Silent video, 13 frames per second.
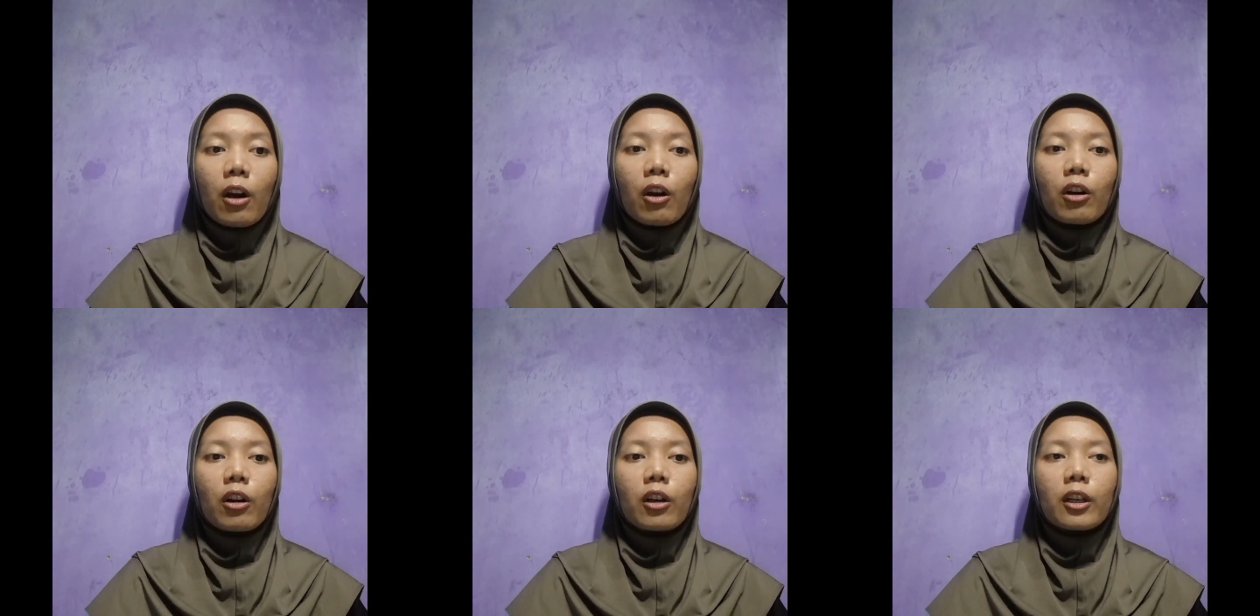
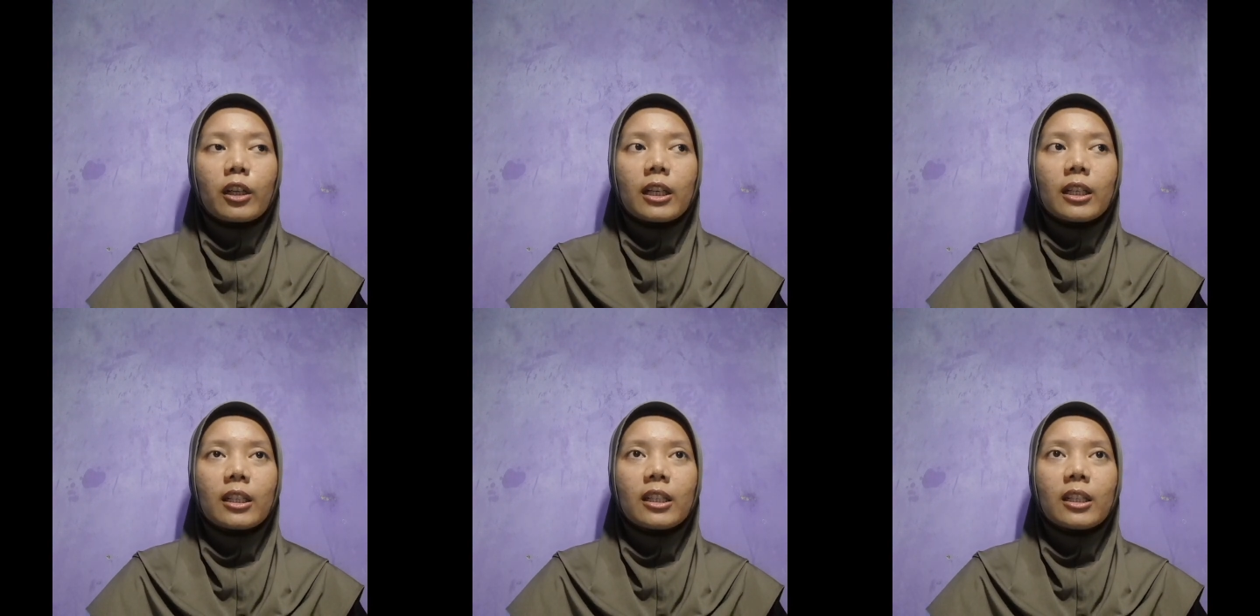or
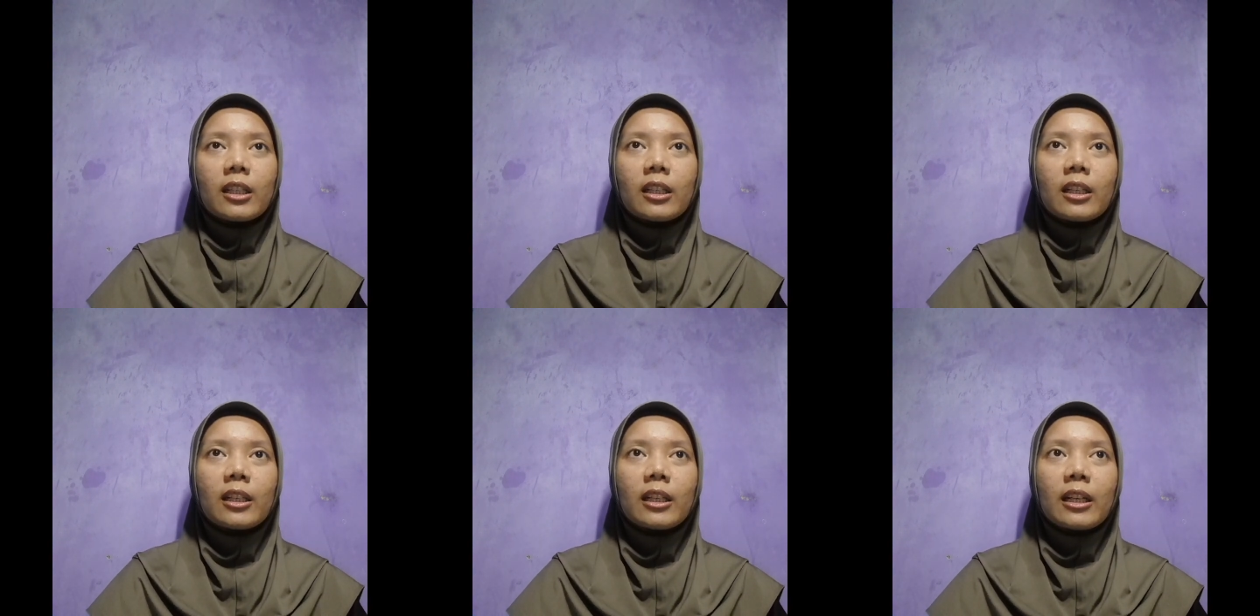
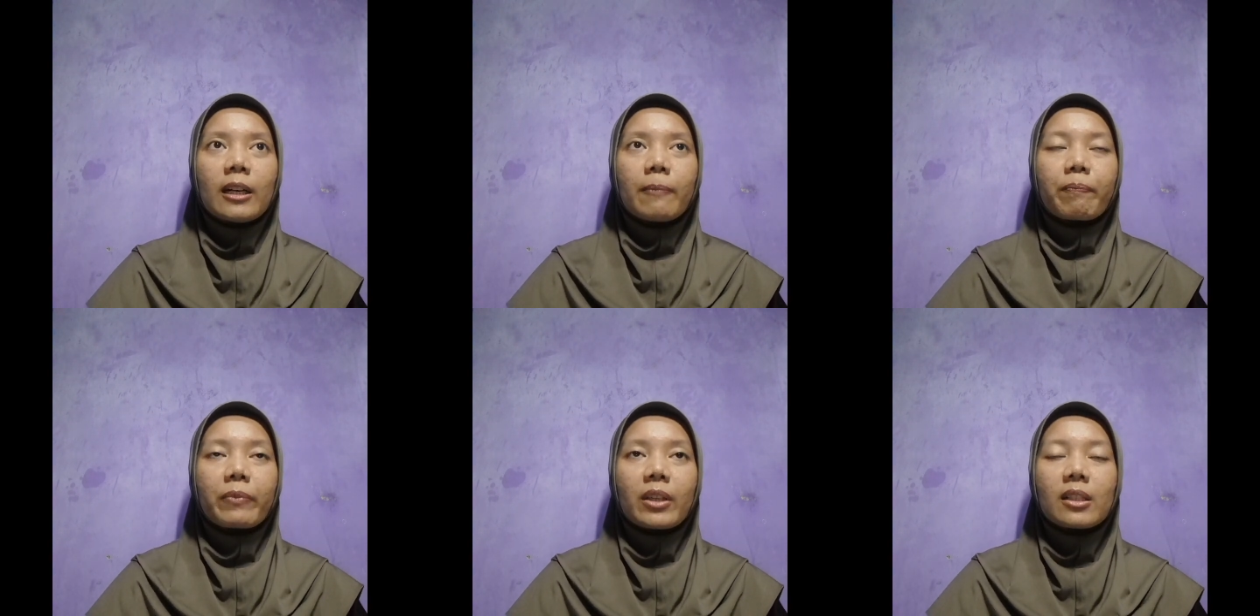the
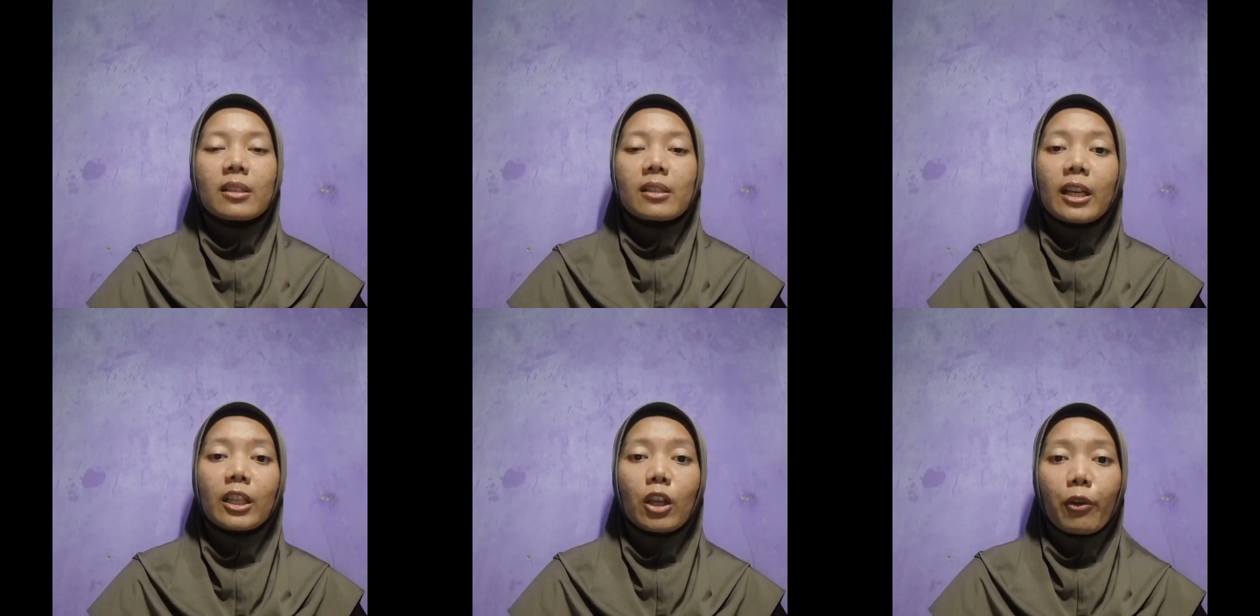
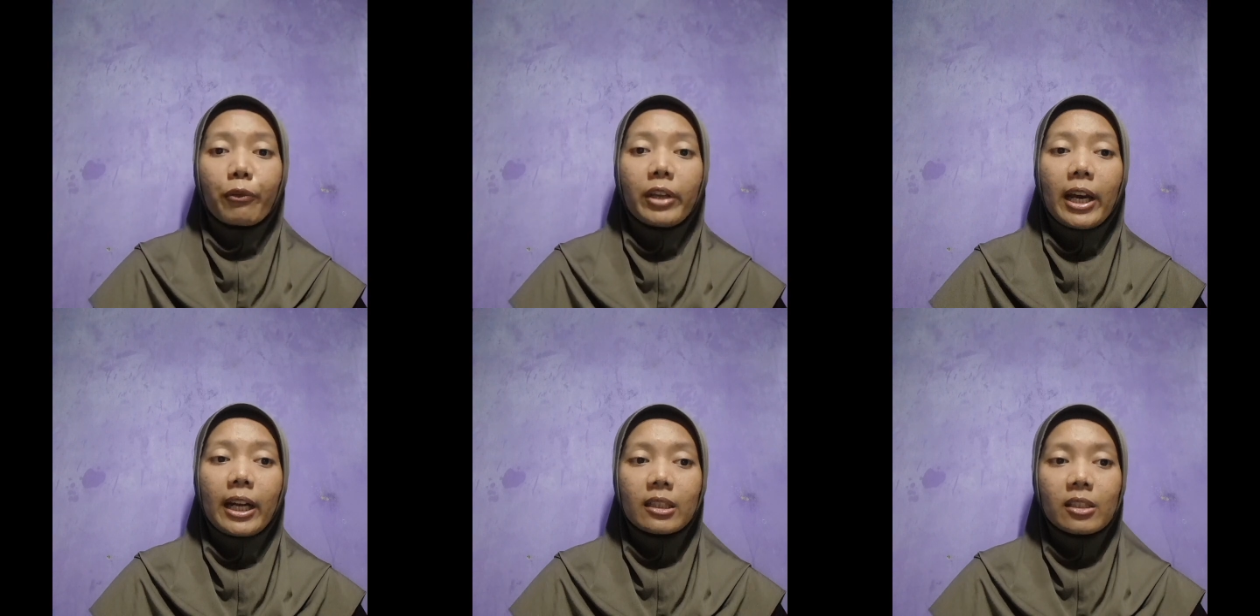set of the
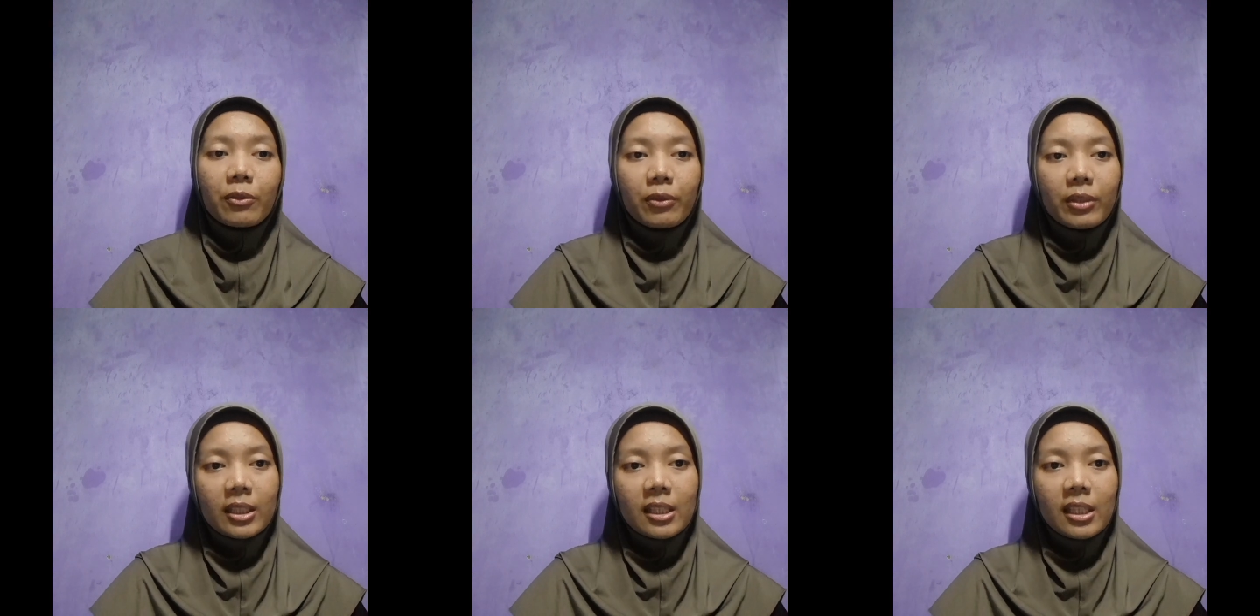
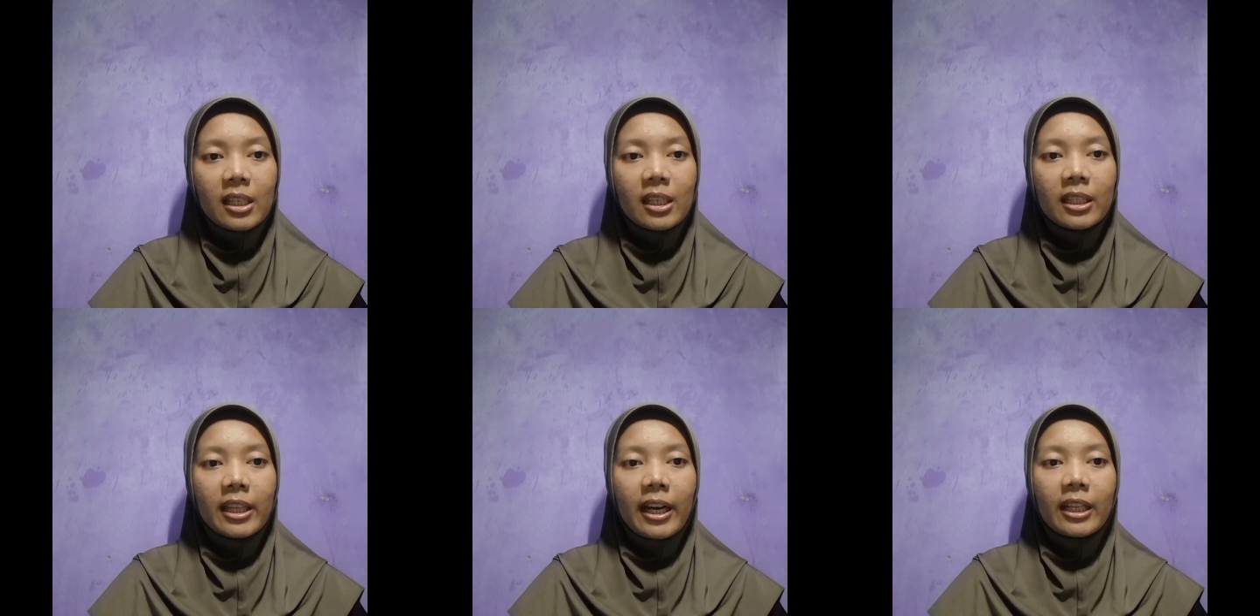
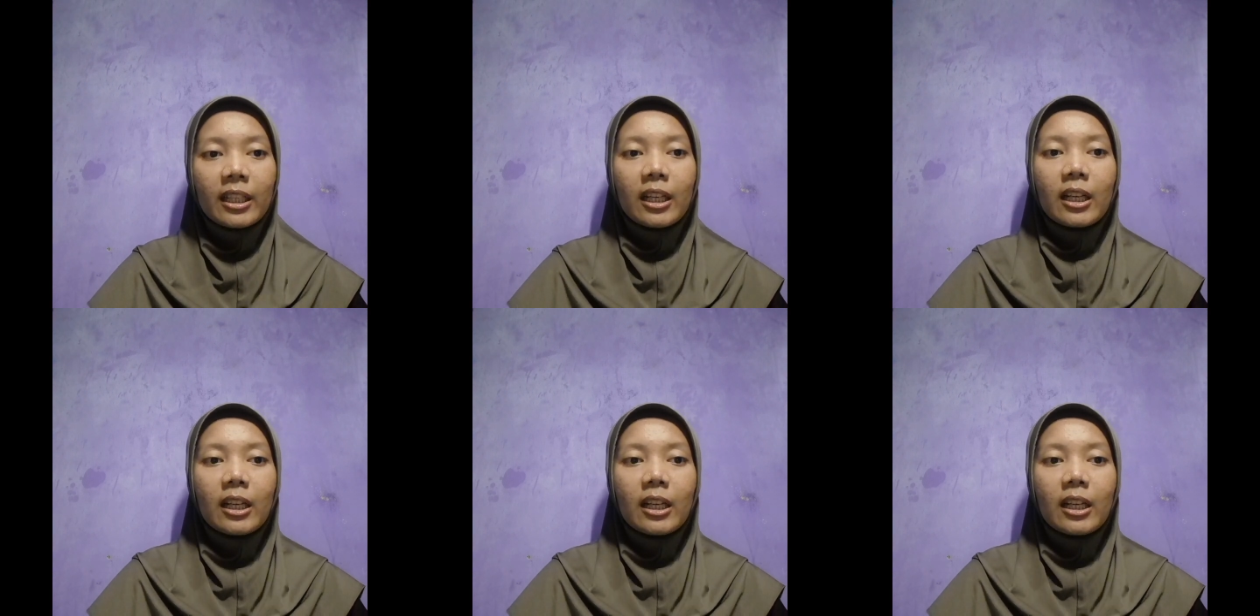activity that